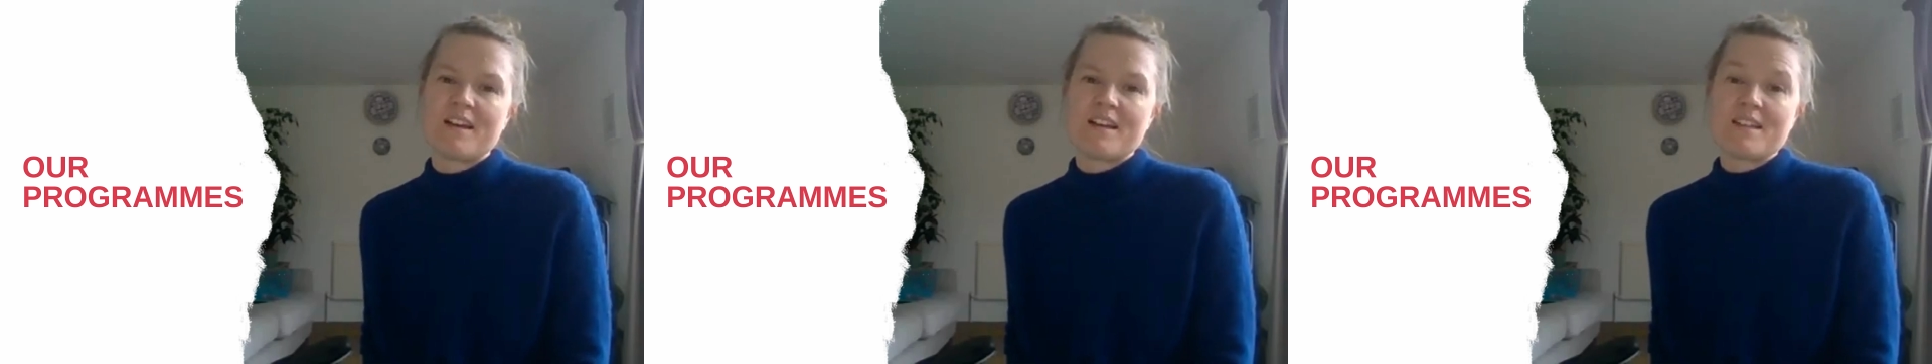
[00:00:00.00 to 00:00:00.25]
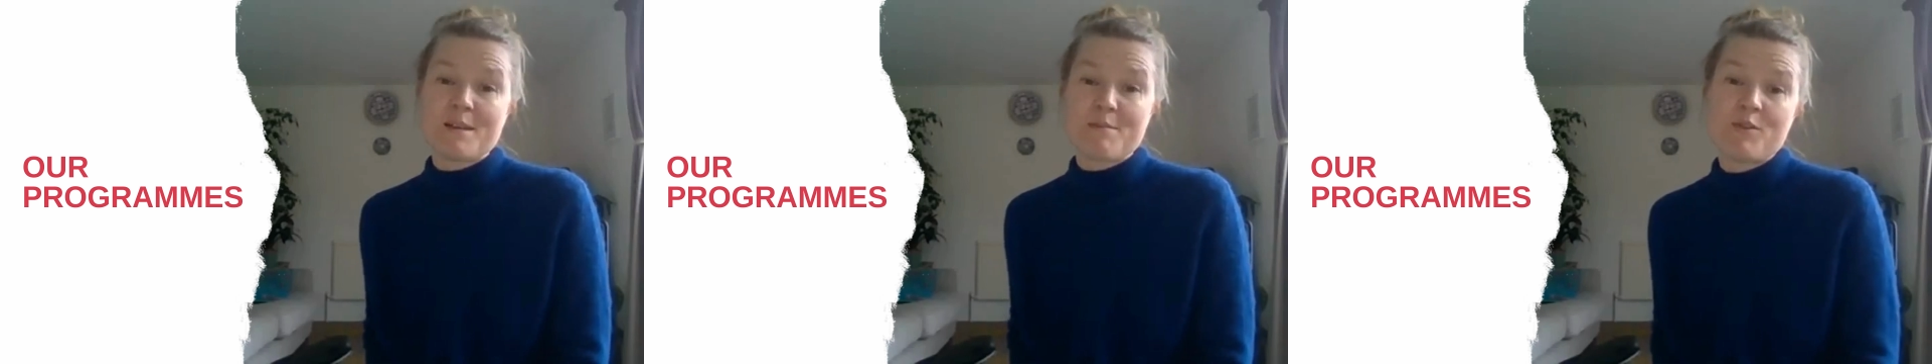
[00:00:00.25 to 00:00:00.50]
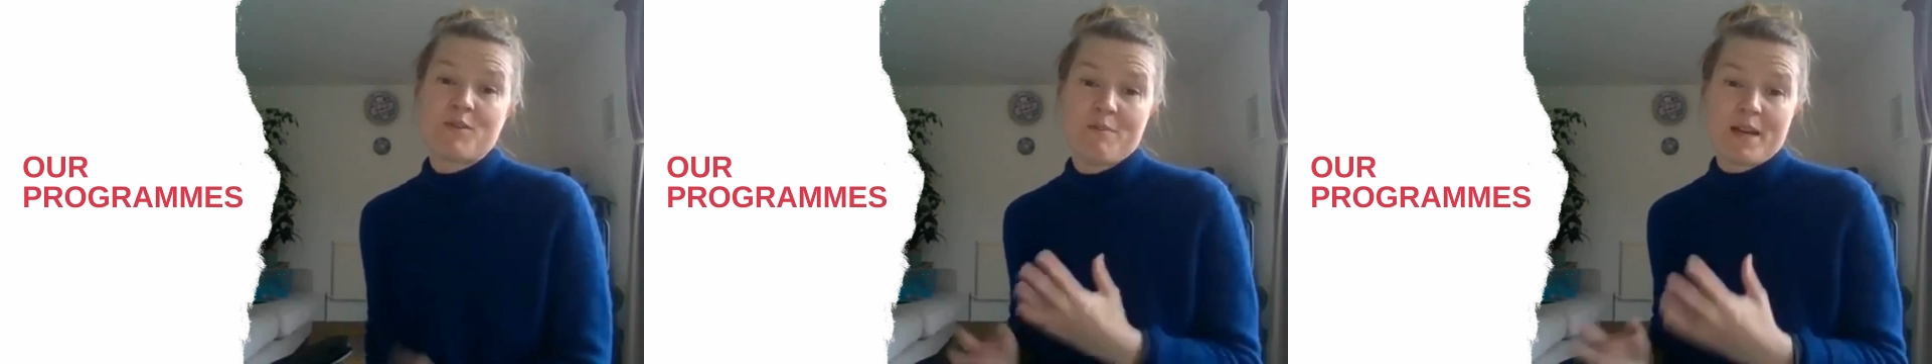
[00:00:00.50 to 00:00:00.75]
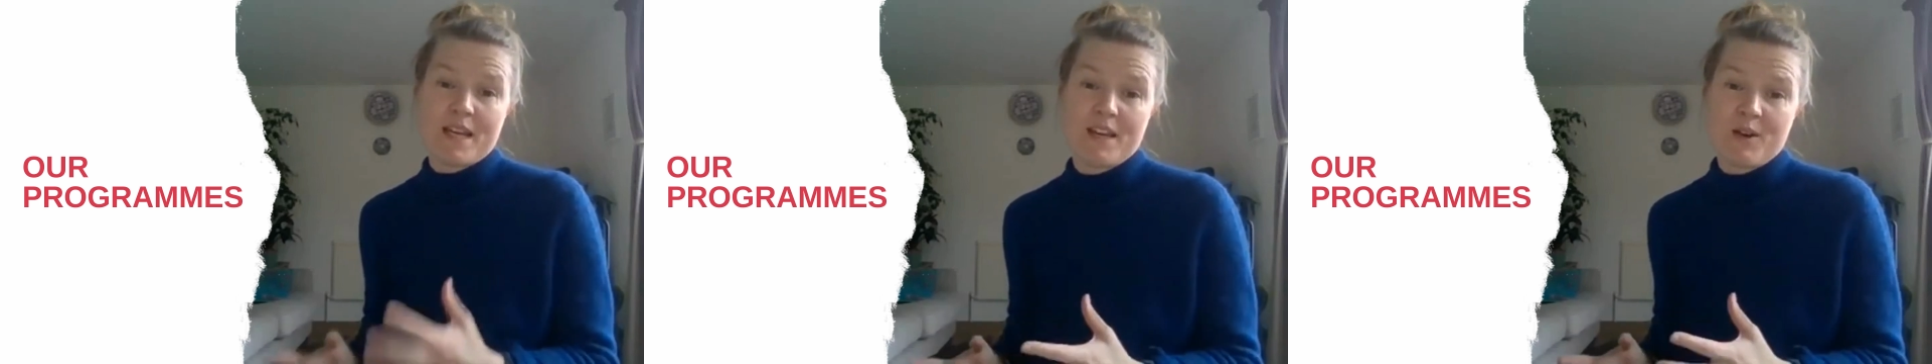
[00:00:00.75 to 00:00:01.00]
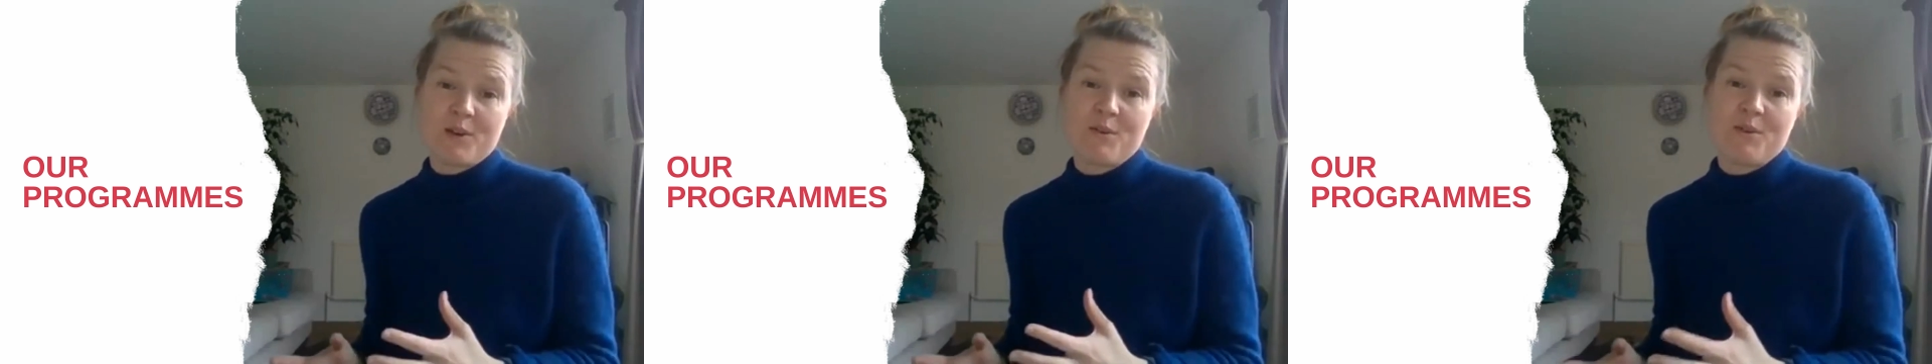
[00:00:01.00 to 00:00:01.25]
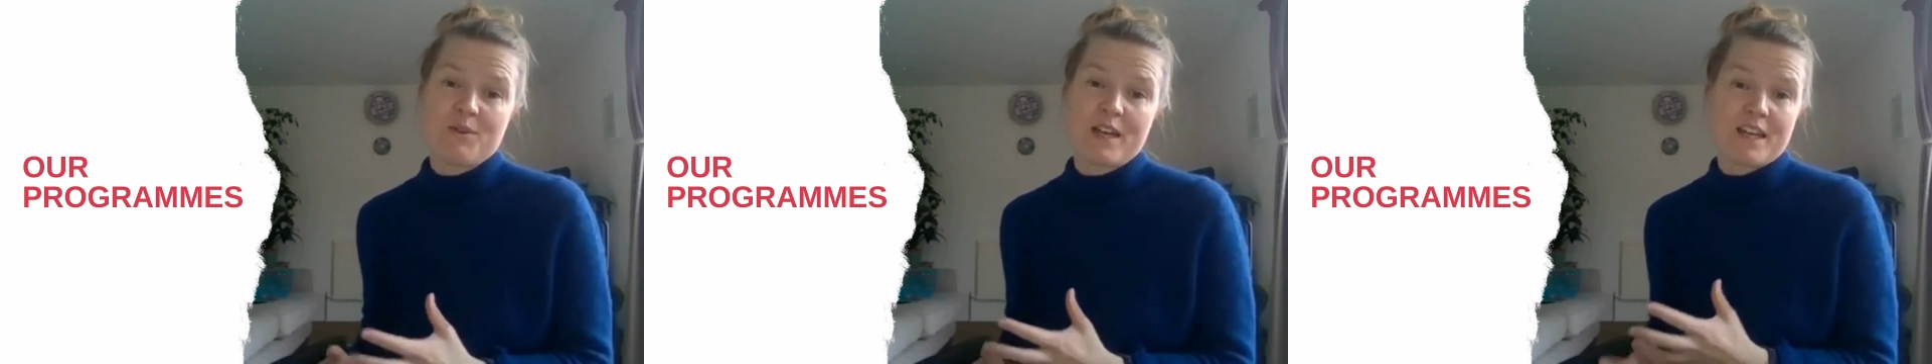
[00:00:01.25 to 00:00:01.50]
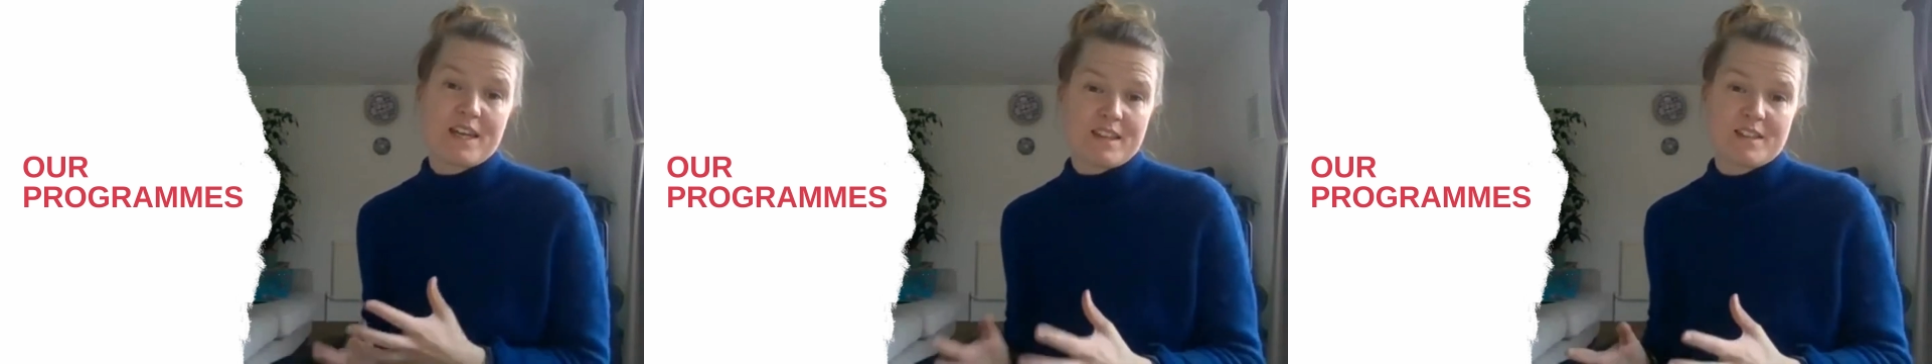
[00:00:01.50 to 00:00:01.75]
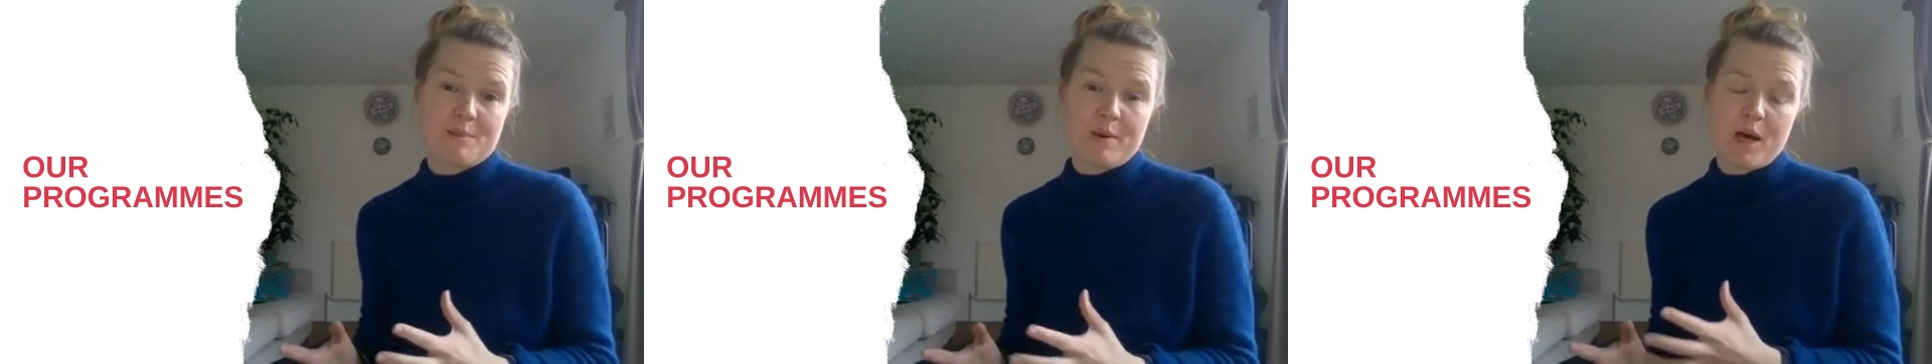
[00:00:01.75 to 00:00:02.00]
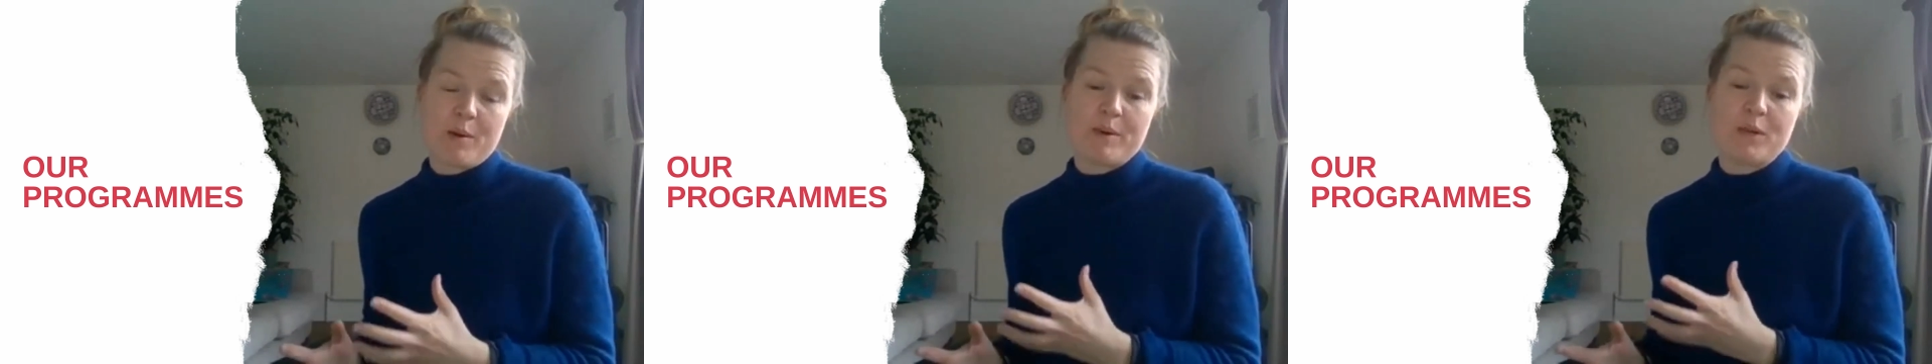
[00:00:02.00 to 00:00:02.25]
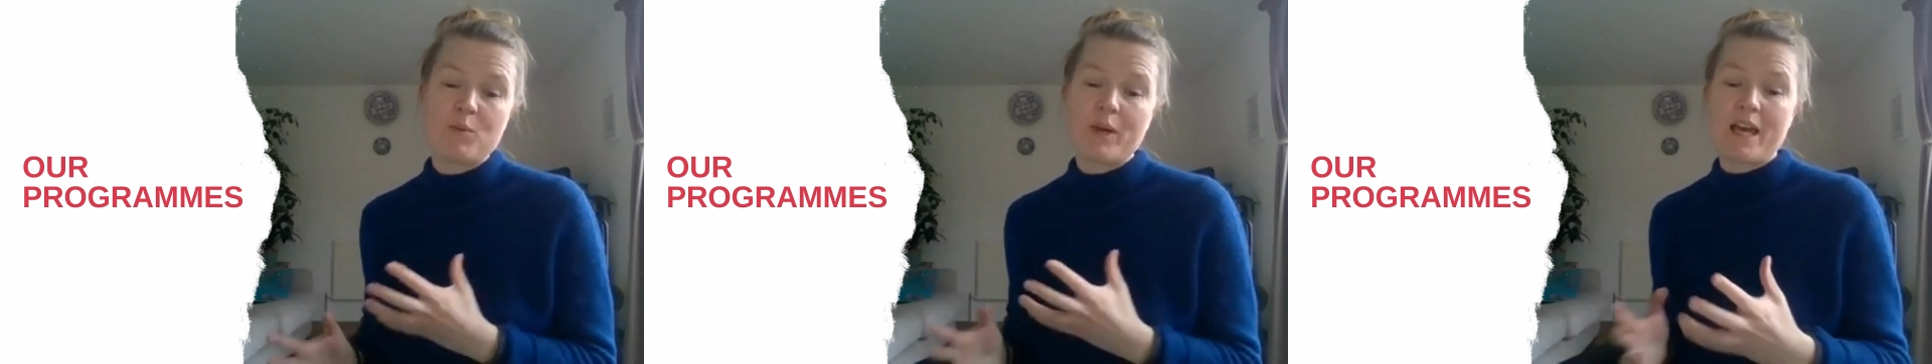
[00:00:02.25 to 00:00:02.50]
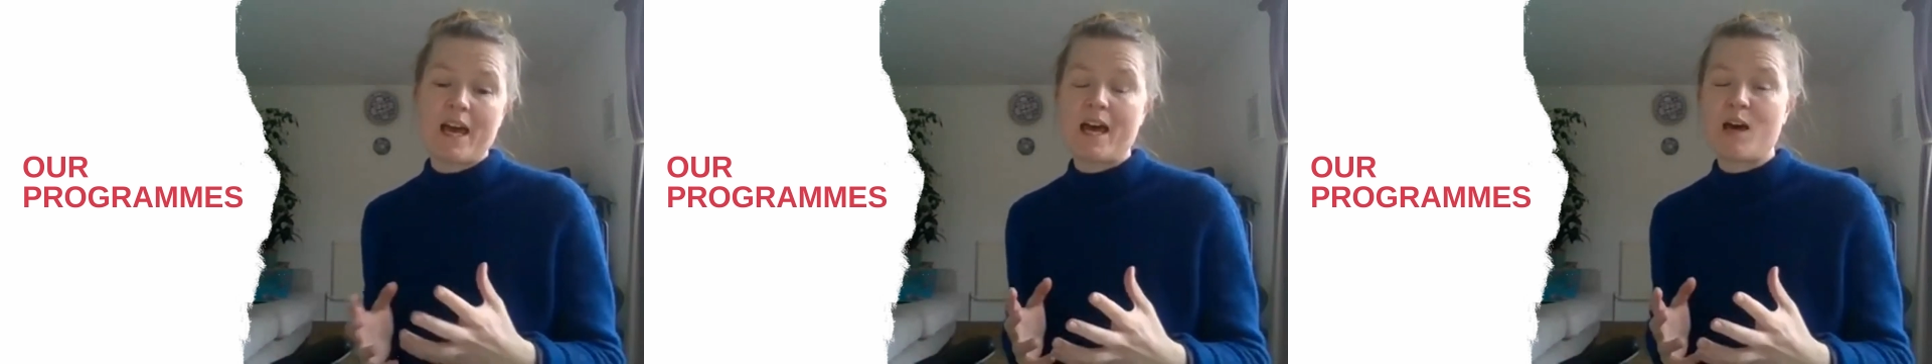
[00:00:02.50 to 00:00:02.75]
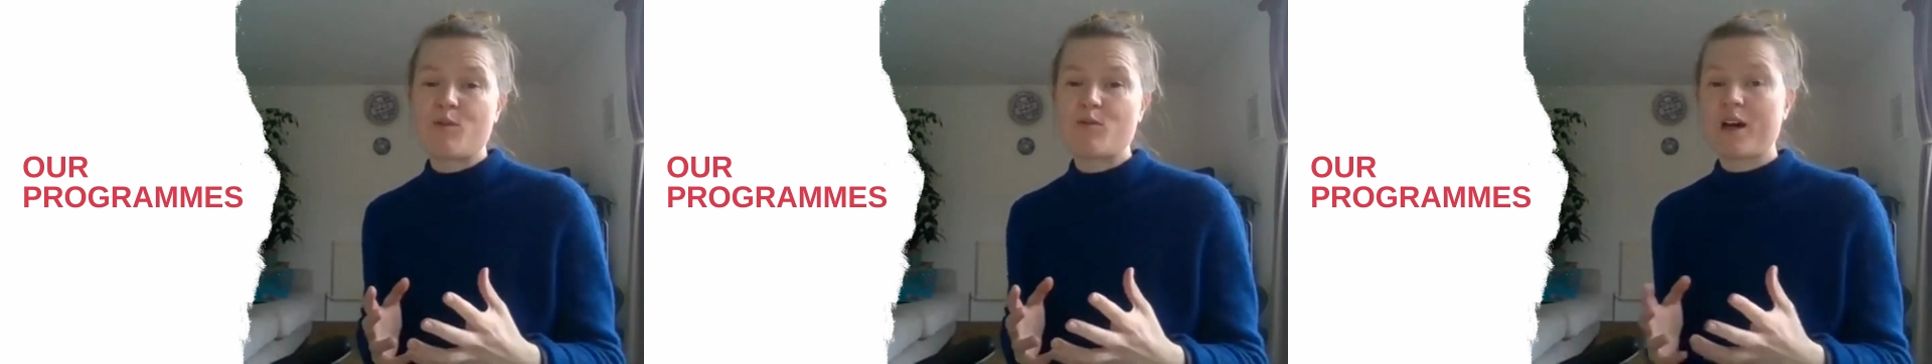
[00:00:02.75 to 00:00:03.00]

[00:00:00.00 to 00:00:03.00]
Some of you may know that in the department we have